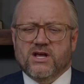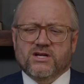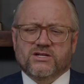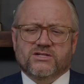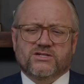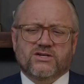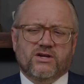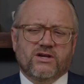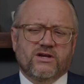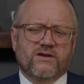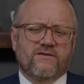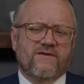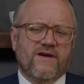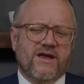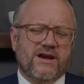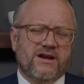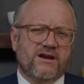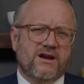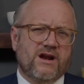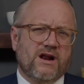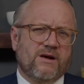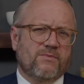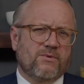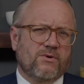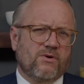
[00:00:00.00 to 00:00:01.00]
So you've
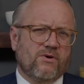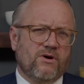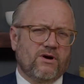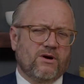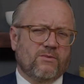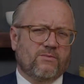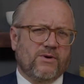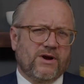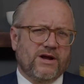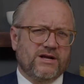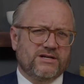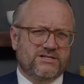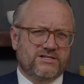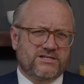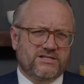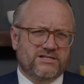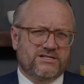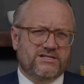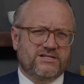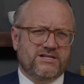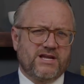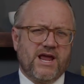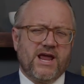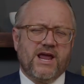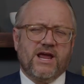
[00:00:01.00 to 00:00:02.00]
ended up oil prices
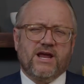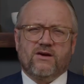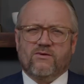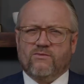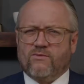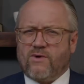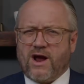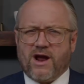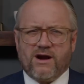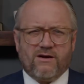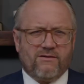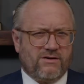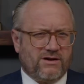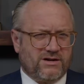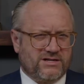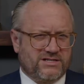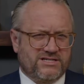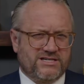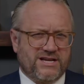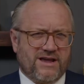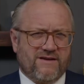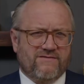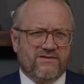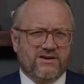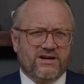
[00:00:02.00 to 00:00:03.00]
staying right around
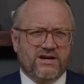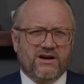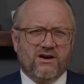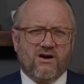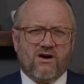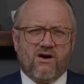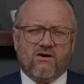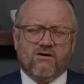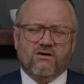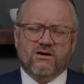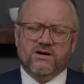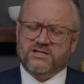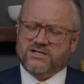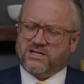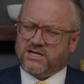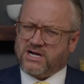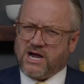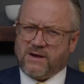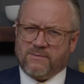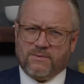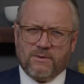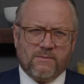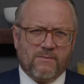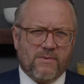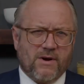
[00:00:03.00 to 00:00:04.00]
seventy dollars, a
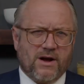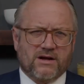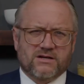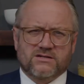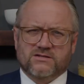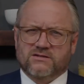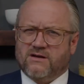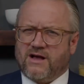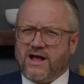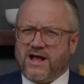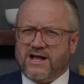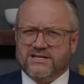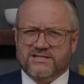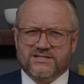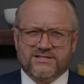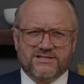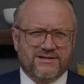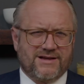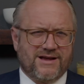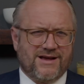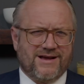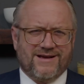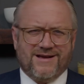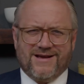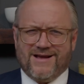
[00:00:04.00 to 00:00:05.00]
couple bucks less
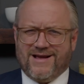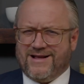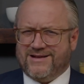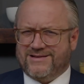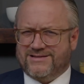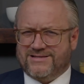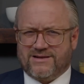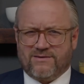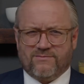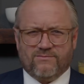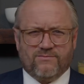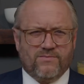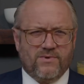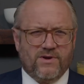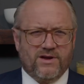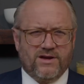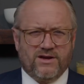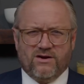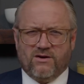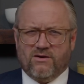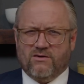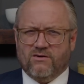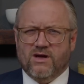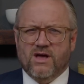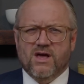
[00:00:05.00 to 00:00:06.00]
uh, at some, you
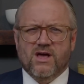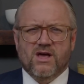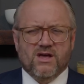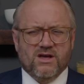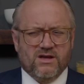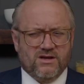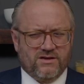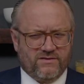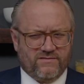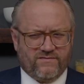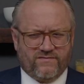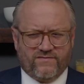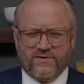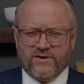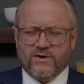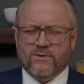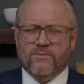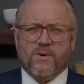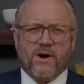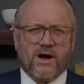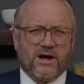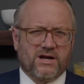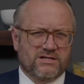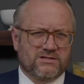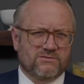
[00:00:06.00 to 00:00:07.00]
know, a few
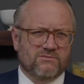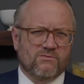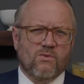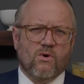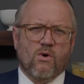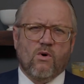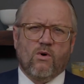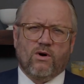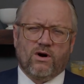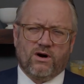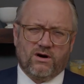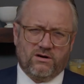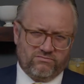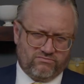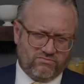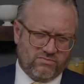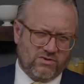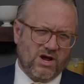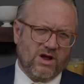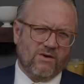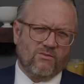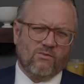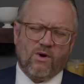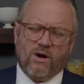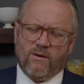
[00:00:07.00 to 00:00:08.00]
bucks more,
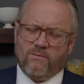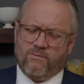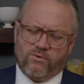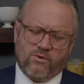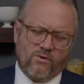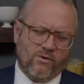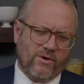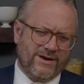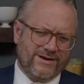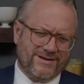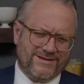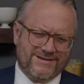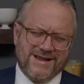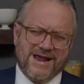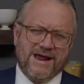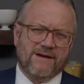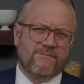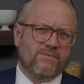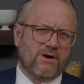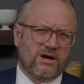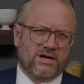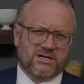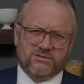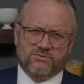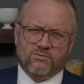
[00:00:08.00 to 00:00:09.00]
at one point ten
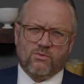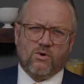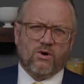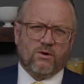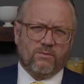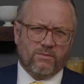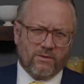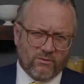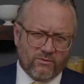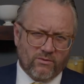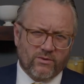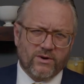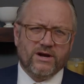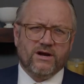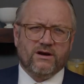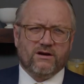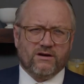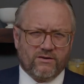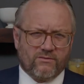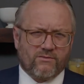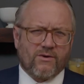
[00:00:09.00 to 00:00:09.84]
bucks more, but really